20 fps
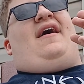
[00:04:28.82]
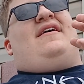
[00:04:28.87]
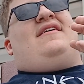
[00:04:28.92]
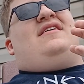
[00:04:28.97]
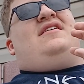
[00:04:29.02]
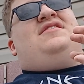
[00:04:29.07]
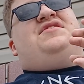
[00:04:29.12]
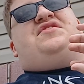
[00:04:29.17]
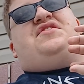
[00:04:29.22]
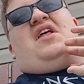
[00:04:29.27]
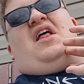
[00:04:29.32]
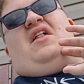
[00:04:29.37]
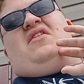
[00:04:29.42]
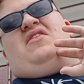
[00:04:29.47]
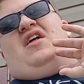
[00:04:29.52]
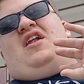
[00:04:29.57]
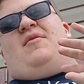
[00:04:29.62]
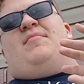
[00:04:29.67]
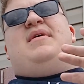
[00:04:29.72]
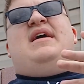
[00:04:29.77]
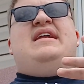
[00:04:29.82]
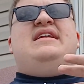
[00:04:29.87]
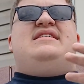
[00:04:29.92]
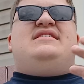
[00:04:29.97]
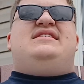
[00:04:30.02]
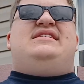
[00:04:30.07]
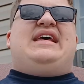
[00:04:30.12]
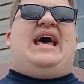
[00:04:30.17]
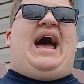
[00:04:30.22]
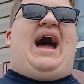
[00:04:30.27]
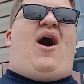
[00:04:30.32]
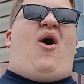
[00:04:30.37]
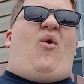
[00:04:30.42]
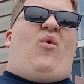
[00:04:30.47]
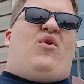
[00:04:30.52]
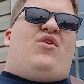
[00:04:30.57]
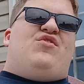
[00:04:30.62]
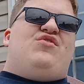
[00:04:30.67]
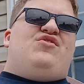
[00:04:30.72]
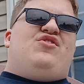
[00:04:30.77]
is a little bit
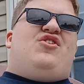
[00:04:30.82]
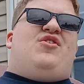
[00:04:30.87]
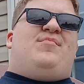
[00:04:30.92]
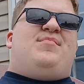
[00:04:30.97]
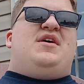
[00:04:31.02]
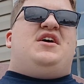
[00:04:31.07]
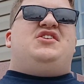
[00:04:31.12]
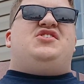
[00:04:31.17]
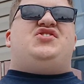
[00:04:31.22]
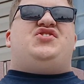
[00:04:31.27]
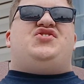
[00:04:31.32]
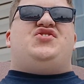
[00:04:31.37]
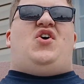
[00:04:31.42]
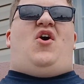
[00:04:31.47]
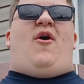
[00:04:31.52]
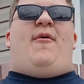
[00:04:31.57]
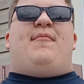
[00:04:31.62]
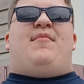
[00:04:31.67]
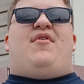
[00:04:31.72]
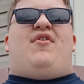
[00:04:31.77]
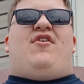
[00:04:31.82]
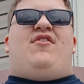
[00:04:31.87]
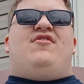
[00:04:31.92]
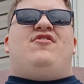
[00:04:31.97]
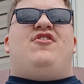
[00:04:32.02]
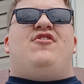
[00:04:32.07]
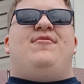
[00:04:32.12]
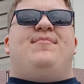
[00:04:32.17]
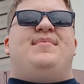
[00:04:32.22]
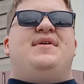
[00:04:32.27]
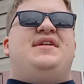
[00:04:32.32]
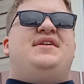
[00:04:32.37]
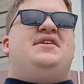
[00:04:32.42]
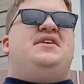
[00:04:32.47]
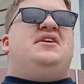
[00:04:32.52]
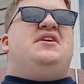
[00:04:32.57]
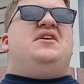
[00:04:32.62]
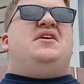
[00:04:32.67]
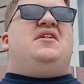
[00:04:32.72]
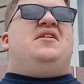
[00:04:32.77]
dour, a little bit somber, a little bit
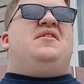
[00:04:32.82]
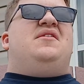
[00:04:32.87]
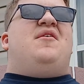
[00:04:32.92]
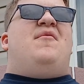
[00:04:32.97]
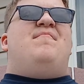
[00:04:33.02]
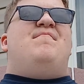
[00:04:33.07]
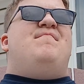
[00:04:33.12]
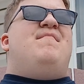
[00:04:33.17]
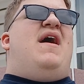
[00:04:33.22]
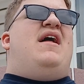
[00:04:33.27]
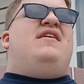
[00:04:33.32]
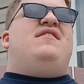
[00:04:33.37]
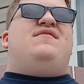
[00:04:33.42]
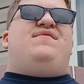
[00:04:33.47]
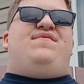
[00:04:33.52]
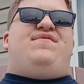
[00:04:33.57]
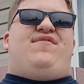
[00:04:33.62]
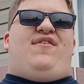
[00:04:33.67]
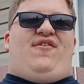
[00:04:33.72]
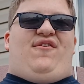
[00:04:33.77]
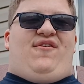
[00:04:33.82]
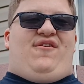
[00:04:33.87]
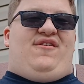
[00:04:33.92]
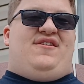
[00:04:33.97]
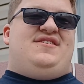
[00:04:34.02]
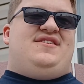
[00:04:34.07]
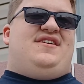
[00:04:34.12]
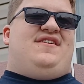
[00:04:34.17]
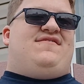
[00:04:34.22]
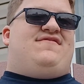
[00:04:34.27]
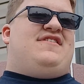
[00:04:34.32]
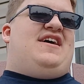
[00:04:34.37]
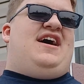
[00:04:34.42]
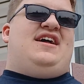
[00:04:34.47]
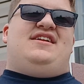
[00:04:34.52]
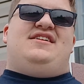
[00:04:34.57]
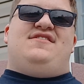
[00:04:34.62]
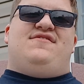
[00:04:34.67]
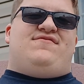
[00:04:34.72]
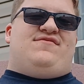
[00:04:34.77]
lamentful, if
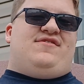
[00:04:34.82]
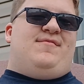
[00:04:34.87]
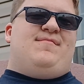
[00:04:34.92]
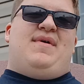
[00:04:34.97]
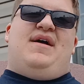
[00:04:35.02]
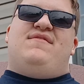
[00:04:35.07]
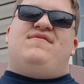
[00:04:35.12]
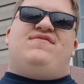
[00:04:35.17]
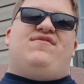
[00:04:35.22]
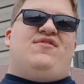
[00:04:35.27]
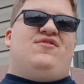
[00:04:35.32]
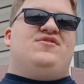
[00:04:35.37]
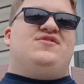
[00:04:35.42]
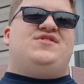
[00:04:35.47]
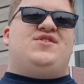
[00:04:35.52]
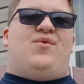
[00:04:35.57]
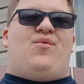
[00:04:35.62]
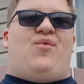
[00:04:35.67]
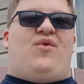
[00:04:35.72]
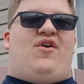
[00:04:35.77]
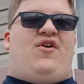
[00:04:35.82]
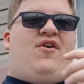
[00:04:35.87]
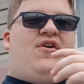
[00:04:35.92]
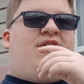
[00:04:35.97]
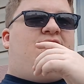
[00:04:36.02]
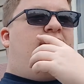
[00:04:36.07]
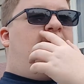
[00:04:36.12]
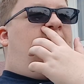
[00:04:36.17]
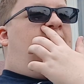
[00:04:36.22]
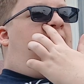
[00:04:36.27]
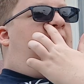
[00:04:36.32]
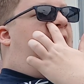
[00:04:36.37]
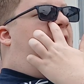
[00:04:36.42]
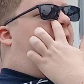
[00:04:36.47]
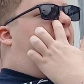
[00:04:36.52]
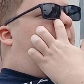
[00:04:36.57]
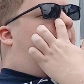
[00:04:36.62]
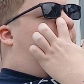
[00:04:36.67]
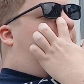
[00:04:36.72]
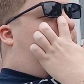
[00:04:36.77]
lamentful is a word.
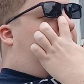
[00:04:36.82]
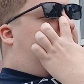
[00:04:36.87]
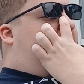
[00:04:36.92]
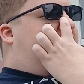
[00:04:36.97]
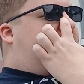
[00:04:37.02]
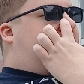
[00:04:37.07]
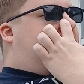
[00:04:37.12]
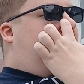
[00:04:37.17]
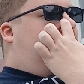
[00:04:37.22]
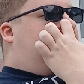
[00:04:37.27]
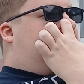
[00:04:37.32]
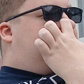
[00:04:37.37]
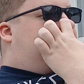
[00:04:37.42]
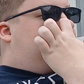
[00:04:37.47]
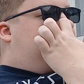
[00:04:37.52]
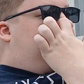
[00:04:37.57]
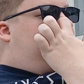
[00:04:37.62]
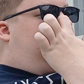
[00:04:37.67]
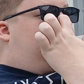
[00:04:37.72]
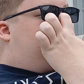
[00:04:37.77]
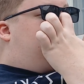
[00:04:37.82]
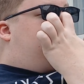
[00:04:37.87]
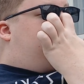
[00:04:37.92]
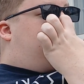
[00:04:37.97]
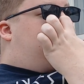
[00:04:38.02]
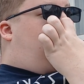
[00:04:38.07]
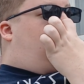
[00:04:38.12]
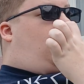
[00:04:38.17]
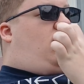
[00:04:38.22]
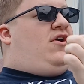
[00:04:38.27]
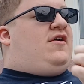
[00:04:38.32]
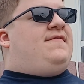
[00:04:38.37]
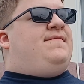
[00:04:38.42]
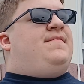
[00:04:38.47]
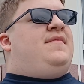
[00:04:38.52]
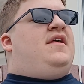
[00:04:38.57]
But this next song,